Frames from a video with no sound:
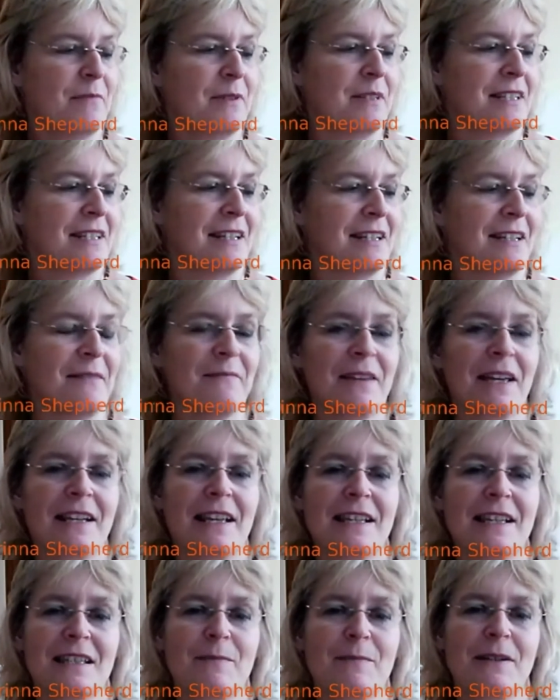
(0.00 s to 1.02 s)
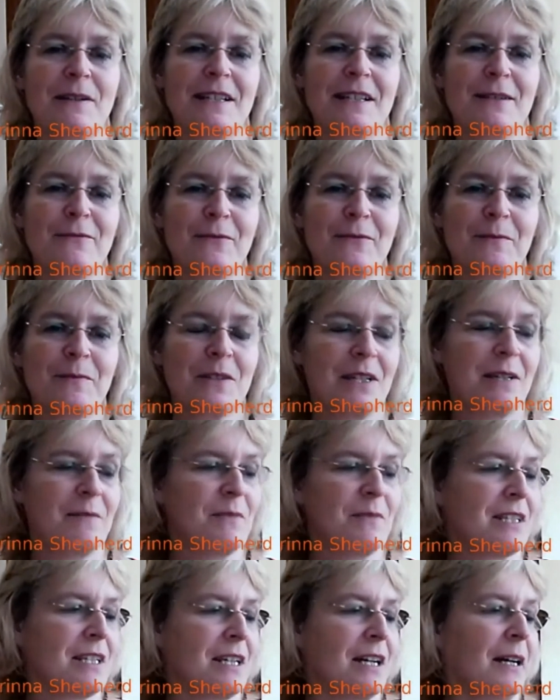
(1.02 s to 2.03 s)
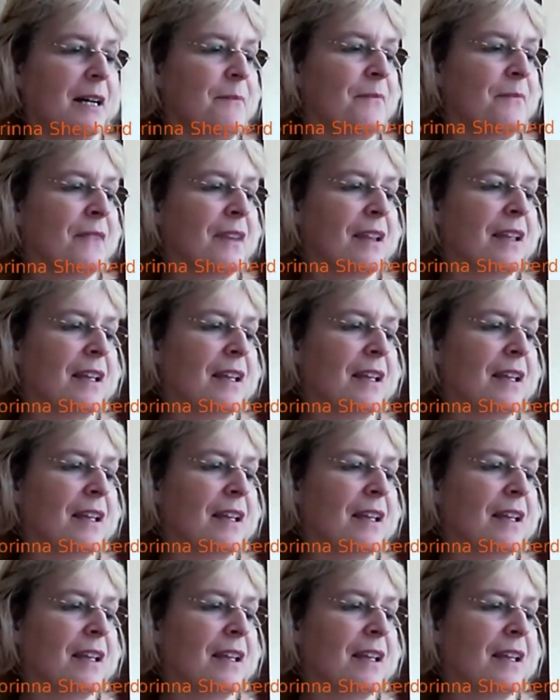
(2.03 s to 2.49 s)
but that has to be done from time to time.